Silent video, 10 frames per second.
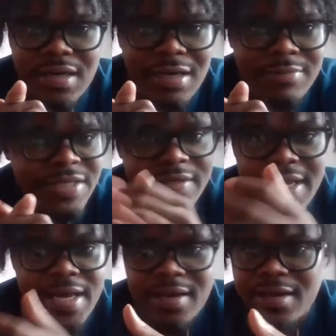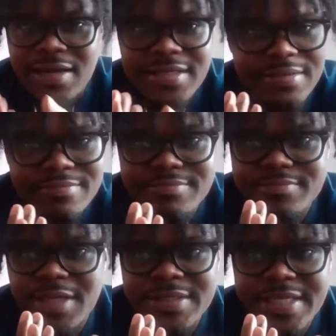Darren
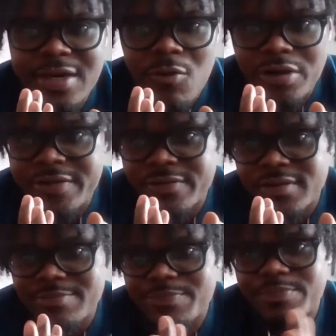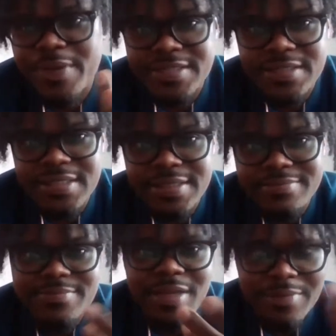Waller even
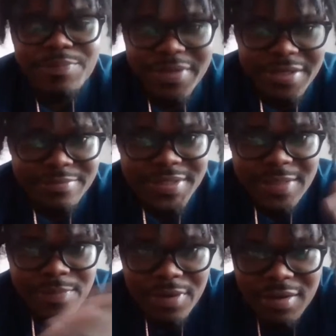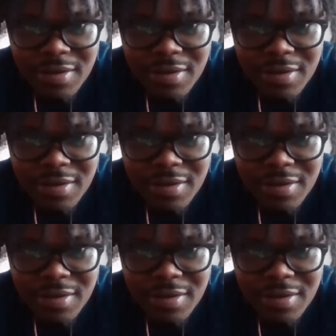basically, beat him deep